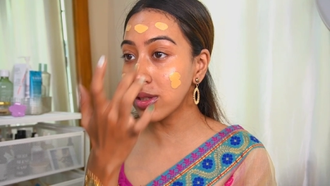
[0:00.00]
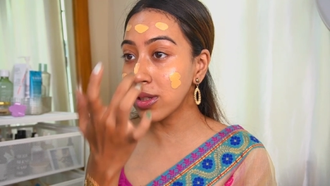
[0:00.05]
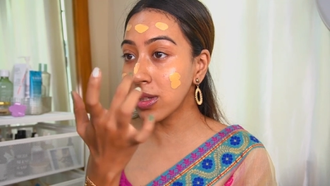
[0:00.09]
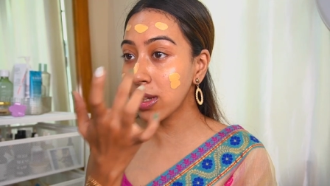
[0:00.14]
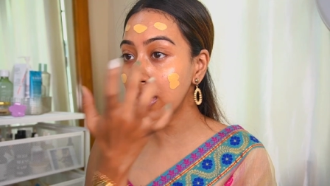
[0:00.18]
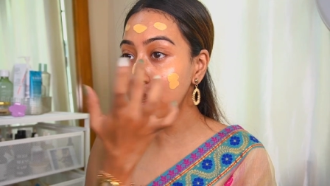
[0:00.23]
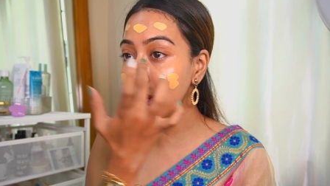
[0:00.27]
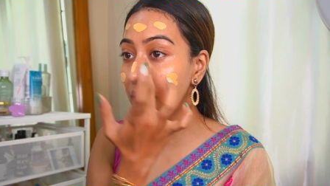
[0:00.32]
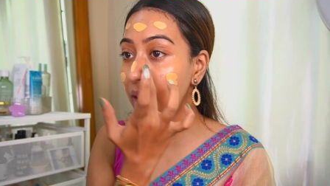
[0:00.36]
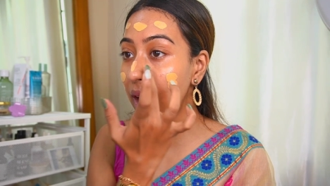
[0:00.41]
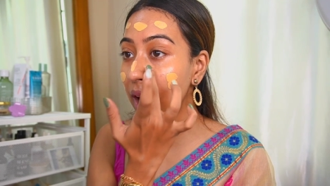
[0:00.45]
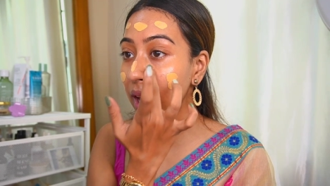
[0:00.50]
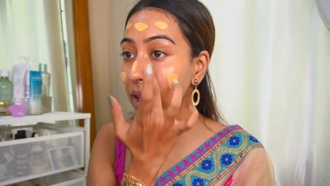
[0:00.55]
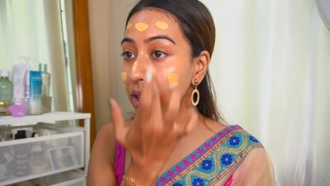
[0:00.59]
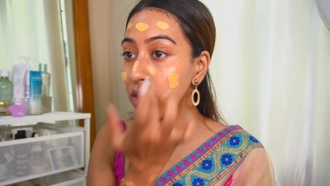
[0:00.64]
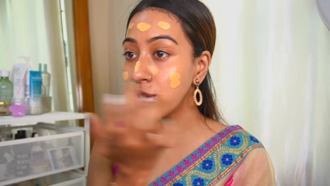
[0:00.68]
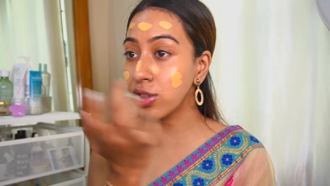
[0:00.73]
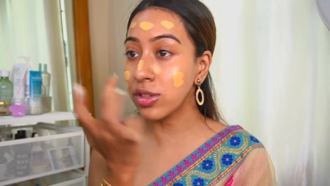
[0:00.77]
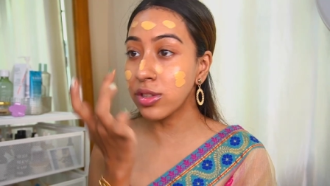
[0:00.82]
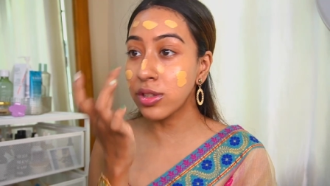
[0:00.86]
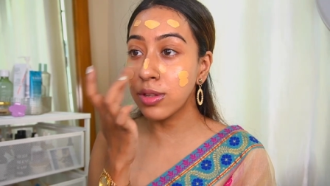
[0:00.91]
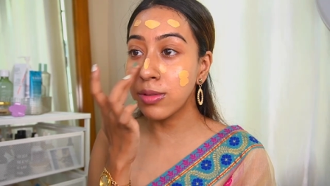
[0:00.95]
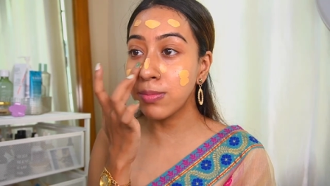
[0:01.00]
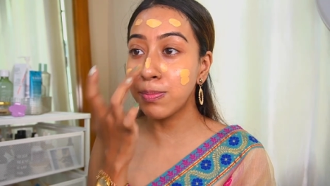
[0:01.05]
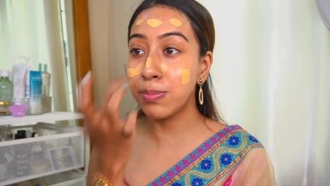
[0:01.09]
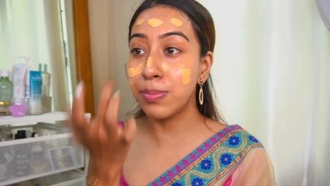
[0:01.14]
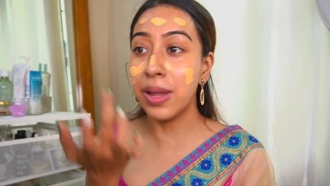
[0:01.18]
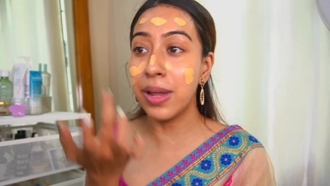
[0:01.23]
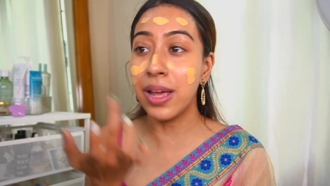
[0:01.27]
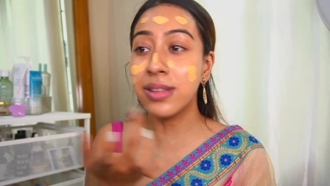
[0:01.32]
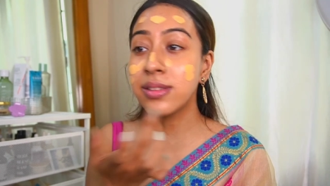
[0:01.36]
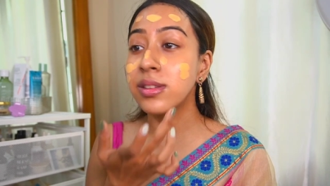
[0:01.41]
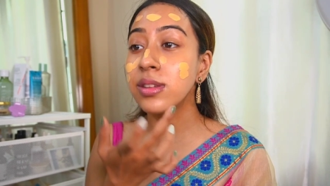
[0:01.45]
skin-like. It just
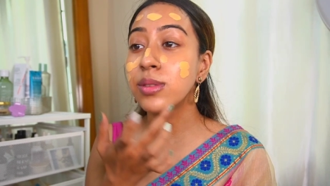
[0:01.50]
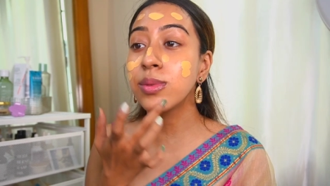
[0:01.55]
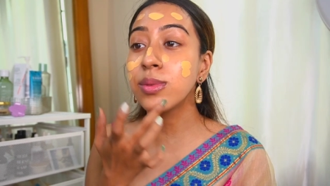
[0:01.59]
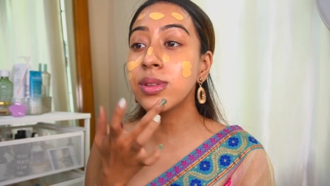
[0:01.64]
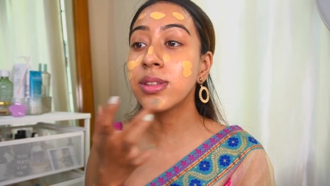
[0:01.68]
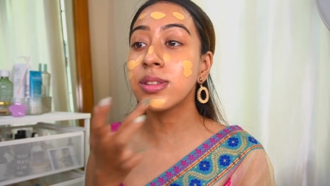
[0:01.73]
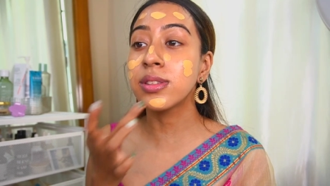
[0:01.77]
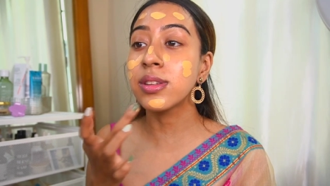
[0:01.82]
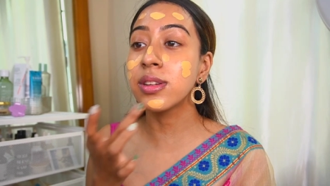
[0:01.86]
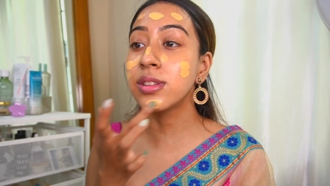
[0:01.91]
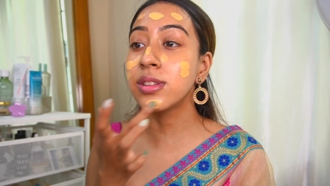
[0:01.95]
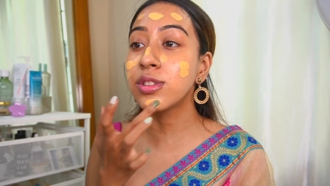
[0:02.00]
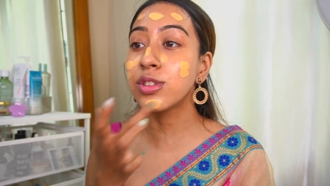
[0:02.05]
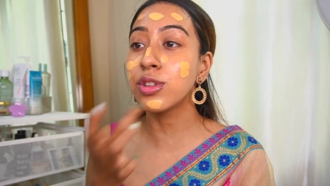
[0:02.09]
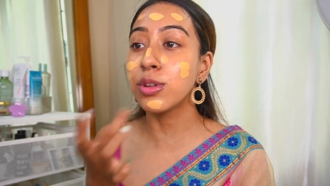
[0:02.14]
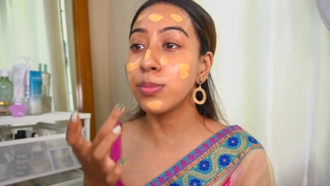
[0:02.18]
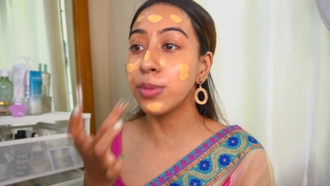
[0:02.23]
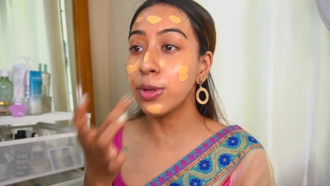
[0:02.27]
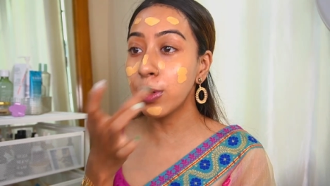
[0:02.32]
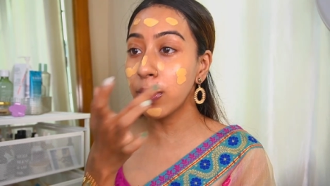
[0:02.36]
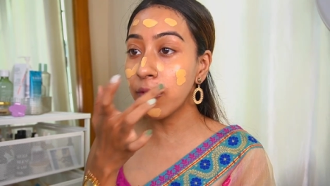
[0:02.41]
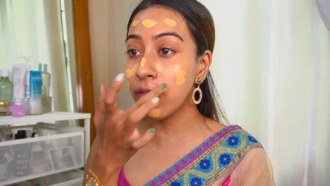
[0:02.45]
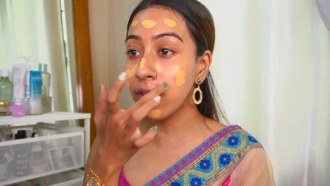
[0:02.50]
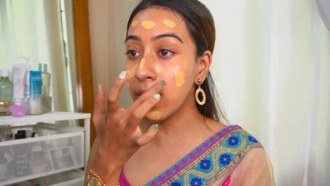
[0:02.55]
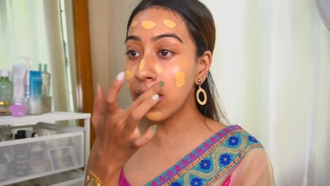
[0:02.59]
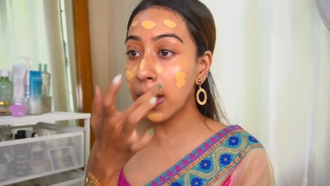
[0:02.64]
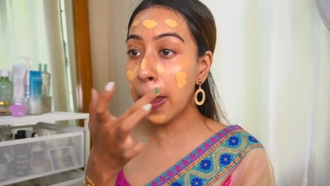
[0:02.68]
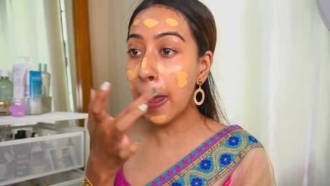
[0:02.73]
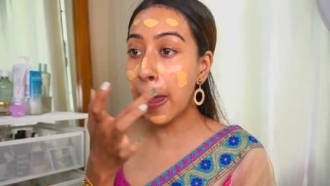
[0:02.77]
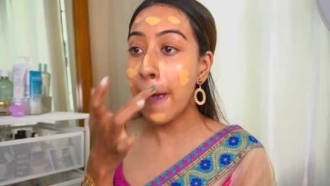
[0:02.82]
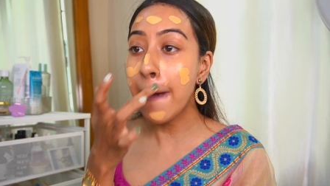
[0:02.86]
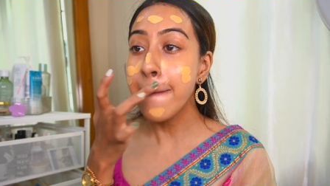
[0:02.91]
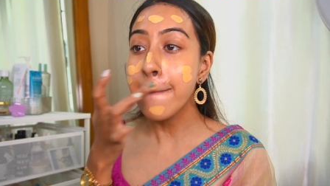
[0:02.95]
blends in with the skin so
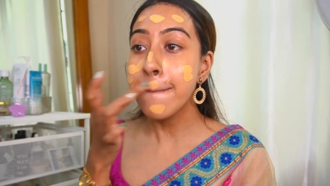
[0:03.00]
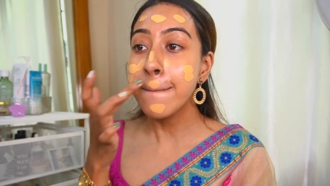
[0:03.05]
beautifully.